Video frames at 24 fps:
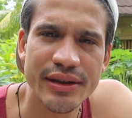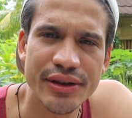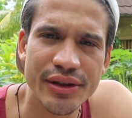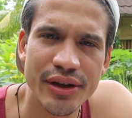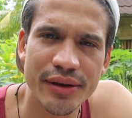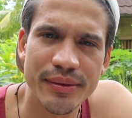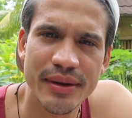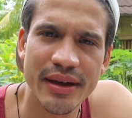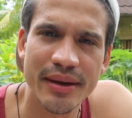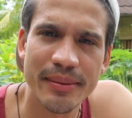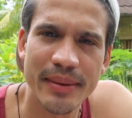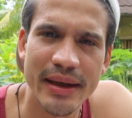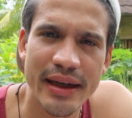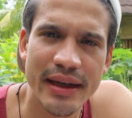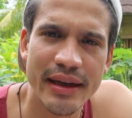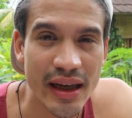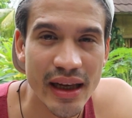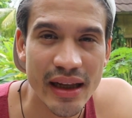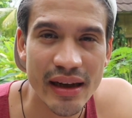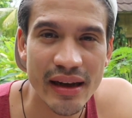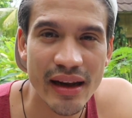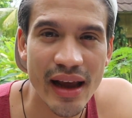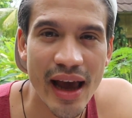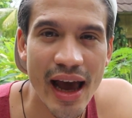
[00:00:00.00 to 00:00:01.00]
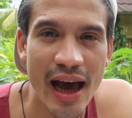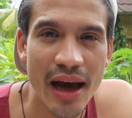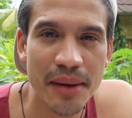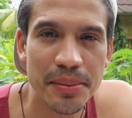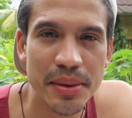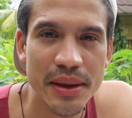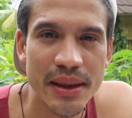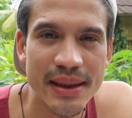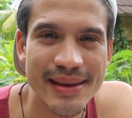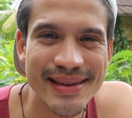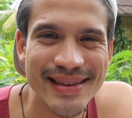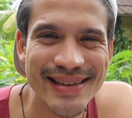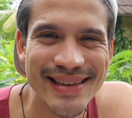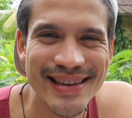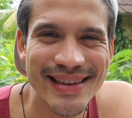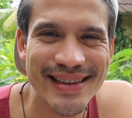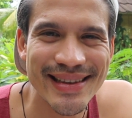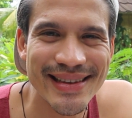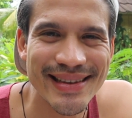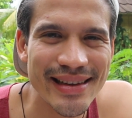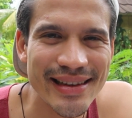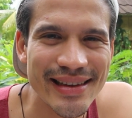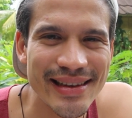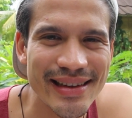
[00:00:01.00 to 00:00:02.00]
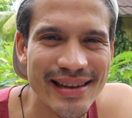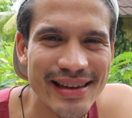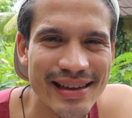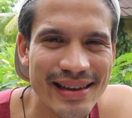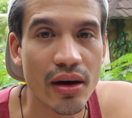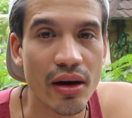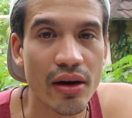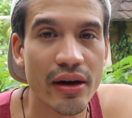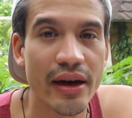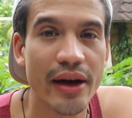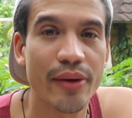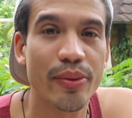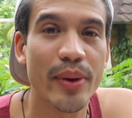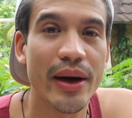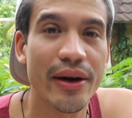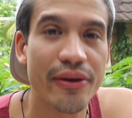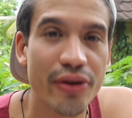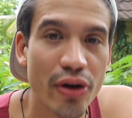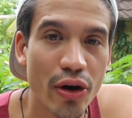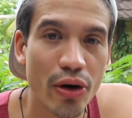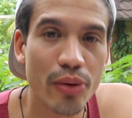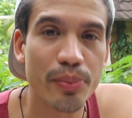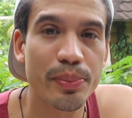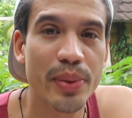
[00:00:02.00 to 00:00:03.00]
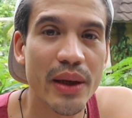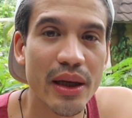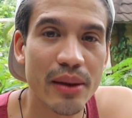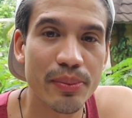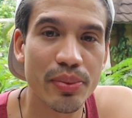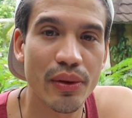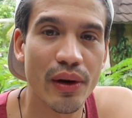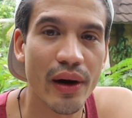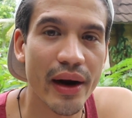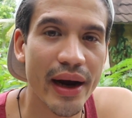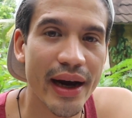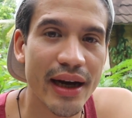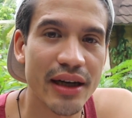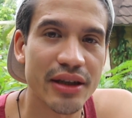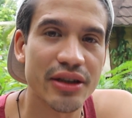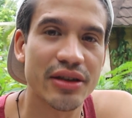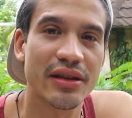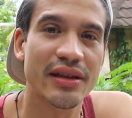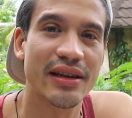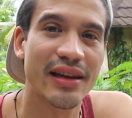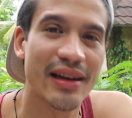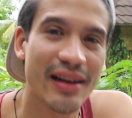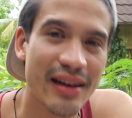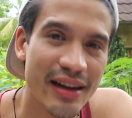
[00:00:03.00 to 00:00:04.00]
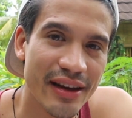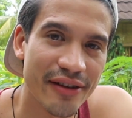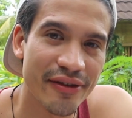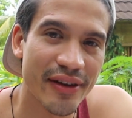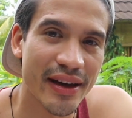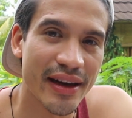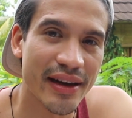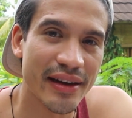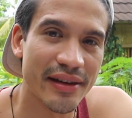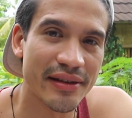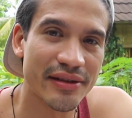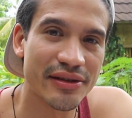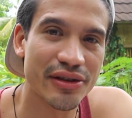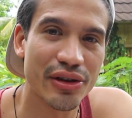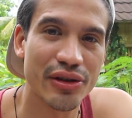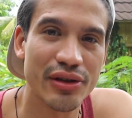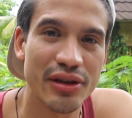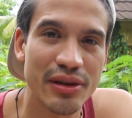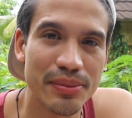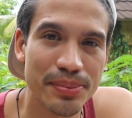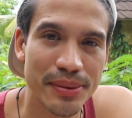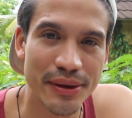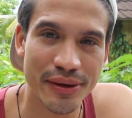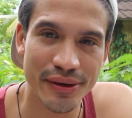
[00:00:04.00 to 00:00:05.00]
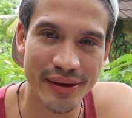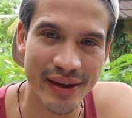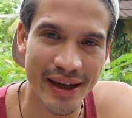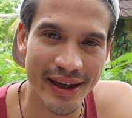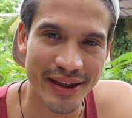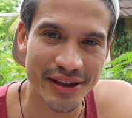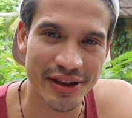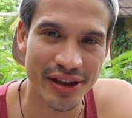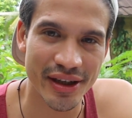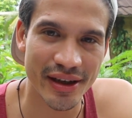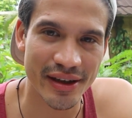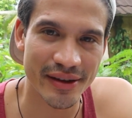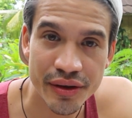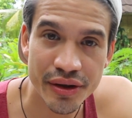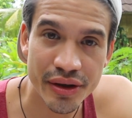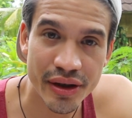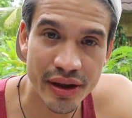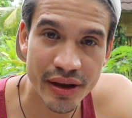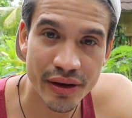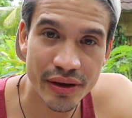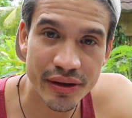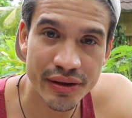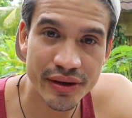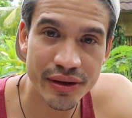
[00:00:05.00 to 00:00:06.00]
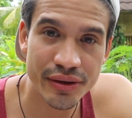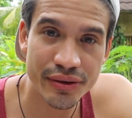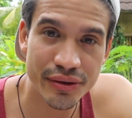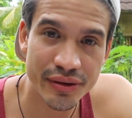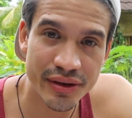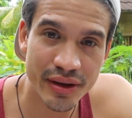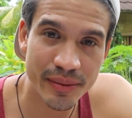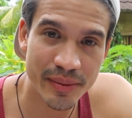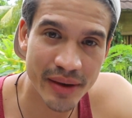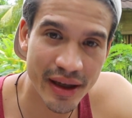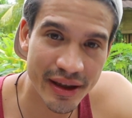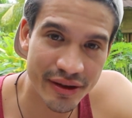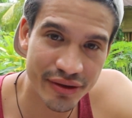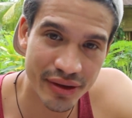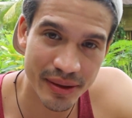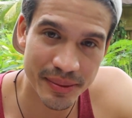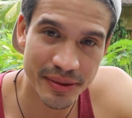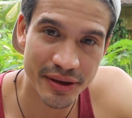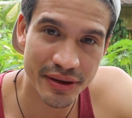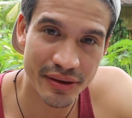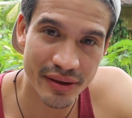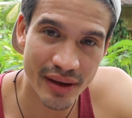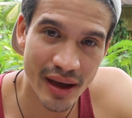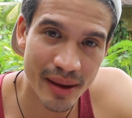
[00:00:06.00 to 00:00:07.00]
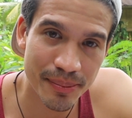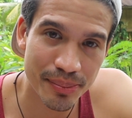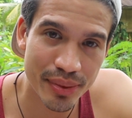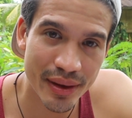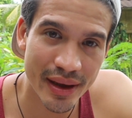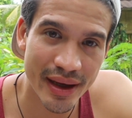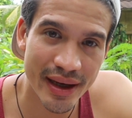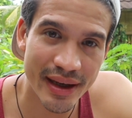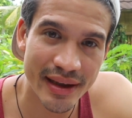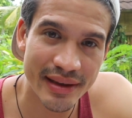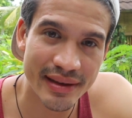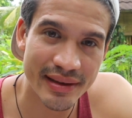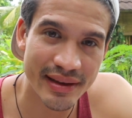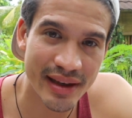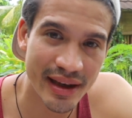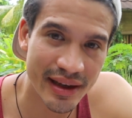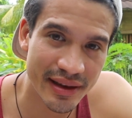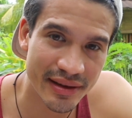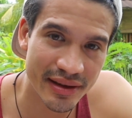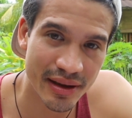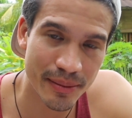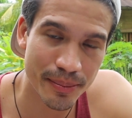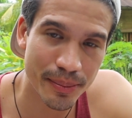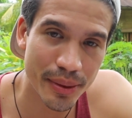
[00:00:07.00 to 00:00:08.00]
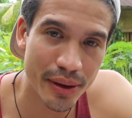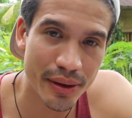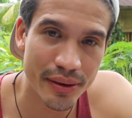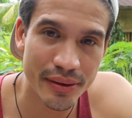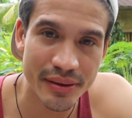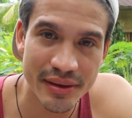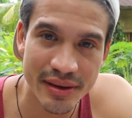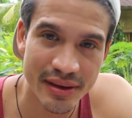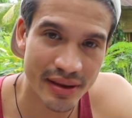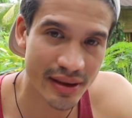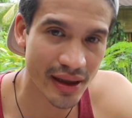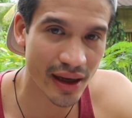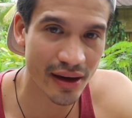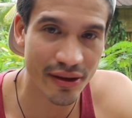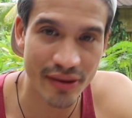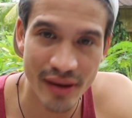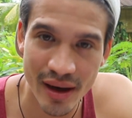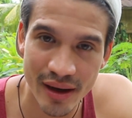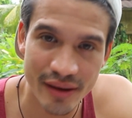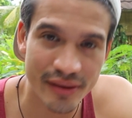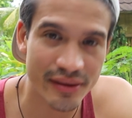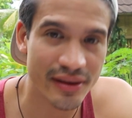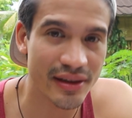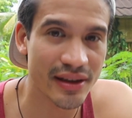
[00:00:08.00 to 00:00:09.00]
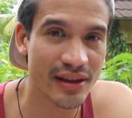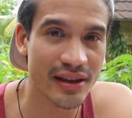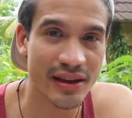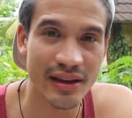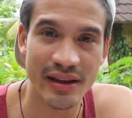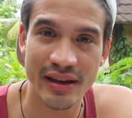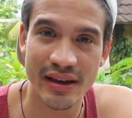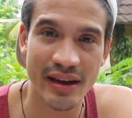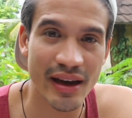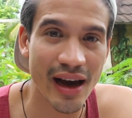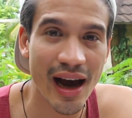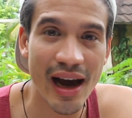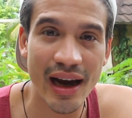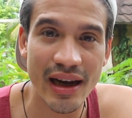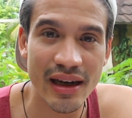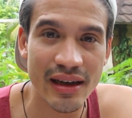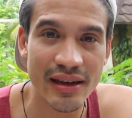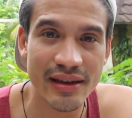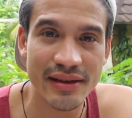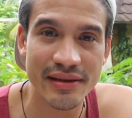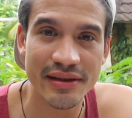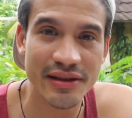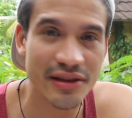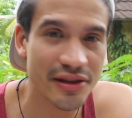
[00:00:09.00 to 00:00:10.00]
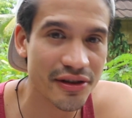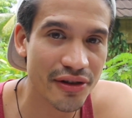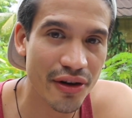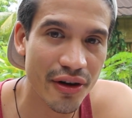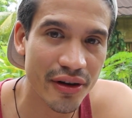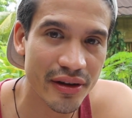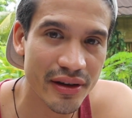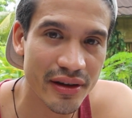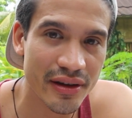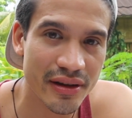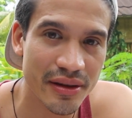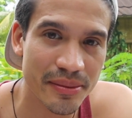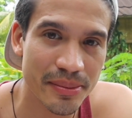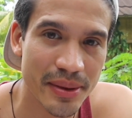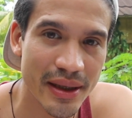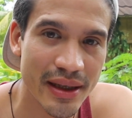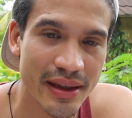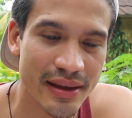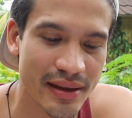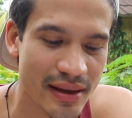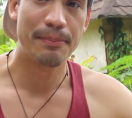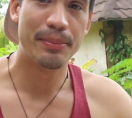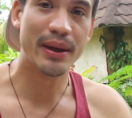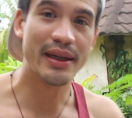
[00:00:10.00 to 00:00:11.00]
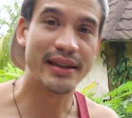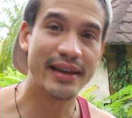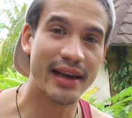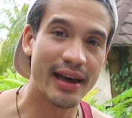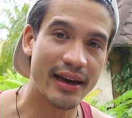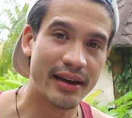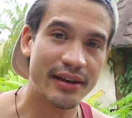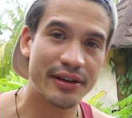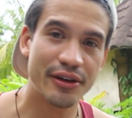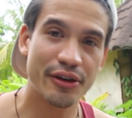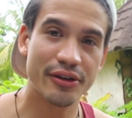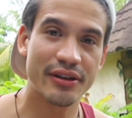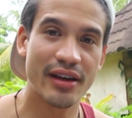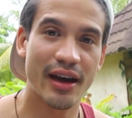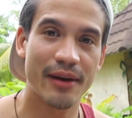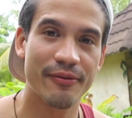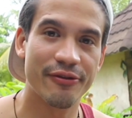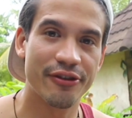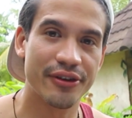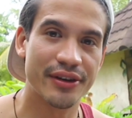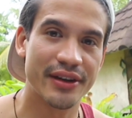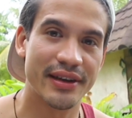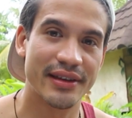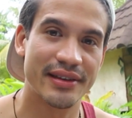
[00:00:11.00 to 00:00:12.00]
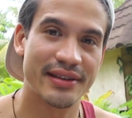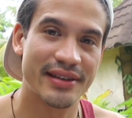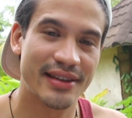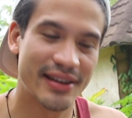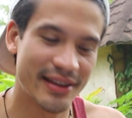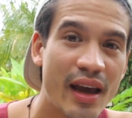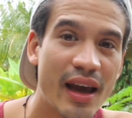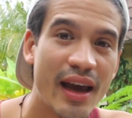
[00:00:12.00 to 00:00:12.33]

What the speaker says: You know what I mean? Inhabited. Okay, where no people are actually living. So it's pure nature. You can also do some day trips to that place, take some boats, get around the islands, snorkel a bit. But yeah, no time for this.